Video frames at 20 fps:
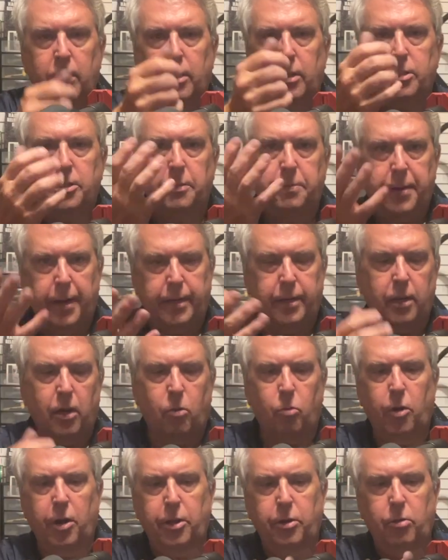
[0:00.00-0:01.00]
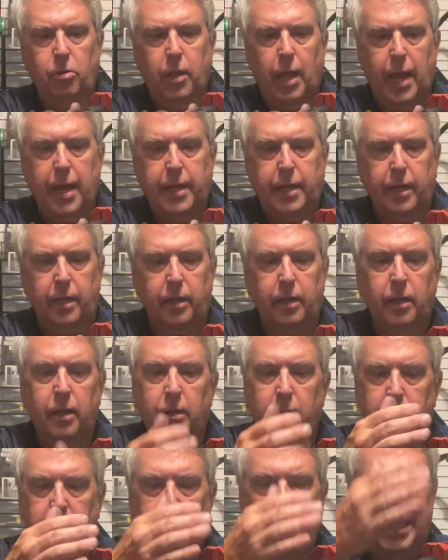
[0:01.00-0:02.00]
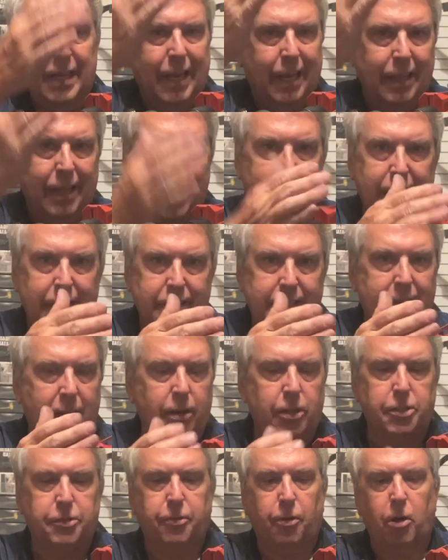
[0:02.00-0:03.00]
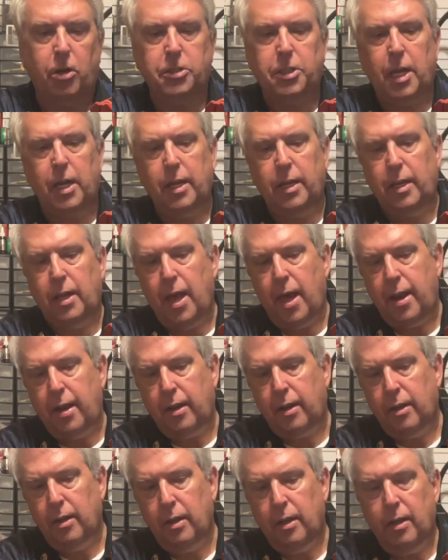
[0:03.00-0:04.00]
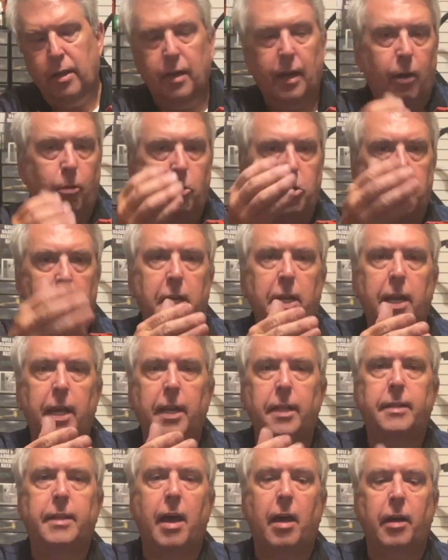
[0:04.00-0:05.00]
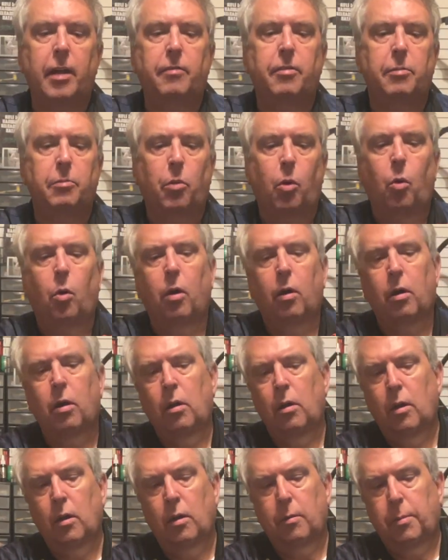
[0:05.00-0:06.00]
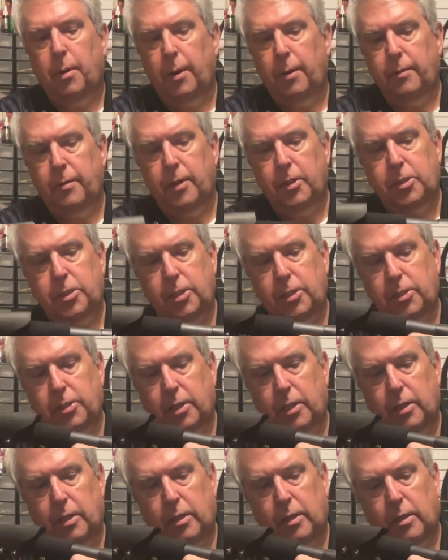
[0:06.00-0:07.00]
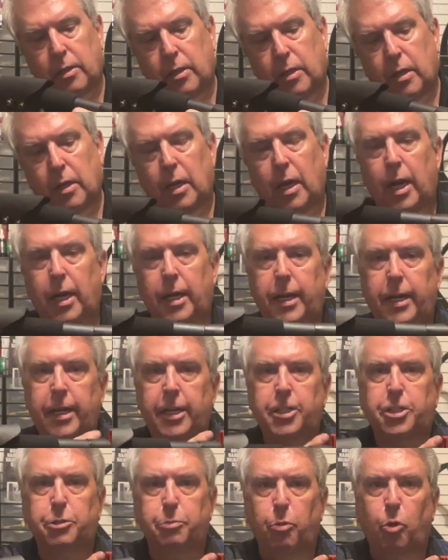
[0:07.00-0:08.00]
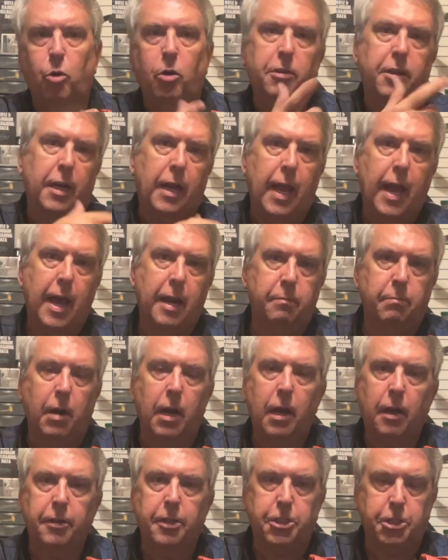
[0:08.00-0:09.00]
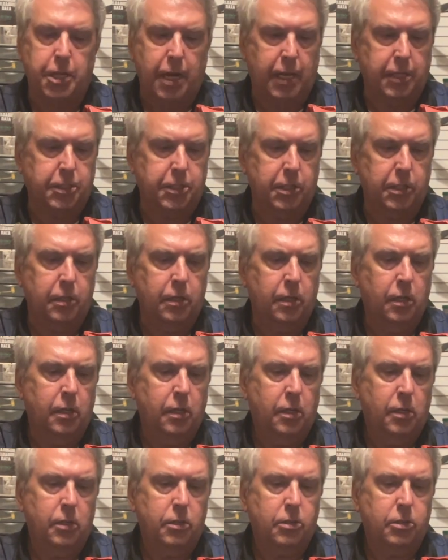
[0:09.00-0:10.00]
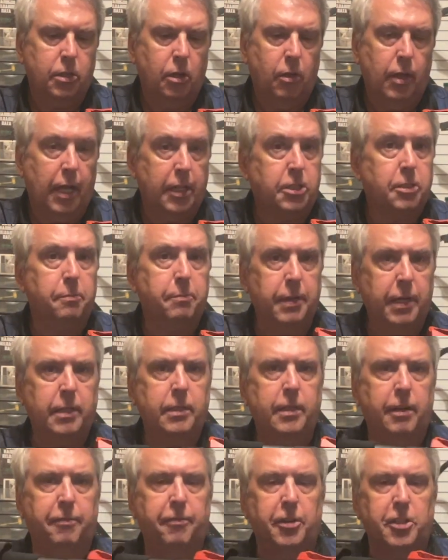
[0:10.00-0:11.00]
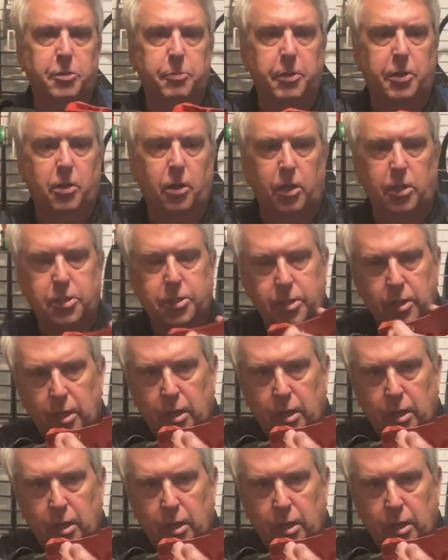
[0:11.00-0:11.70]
depending on where you like it. Me, I like it down as far as I can get it. I wish I can get it down even more, but this is an inch more than I had in my other chassis. So that's a big difference, because